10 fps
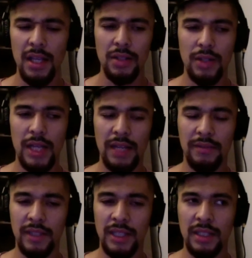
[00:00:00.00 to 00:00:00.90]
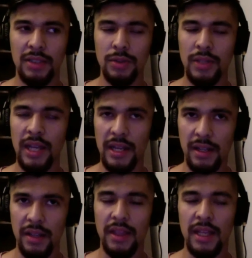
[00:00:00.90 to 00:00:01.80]
to have a good
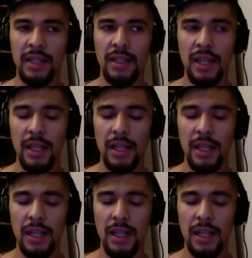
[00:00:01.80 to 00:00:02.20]
health, and